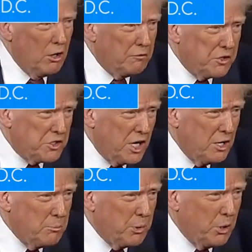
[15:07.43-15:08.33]
office, I
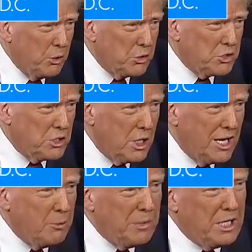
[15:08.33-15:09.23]
imposed
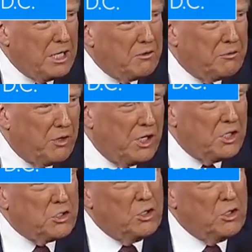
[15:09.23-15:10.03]
an immediate freeze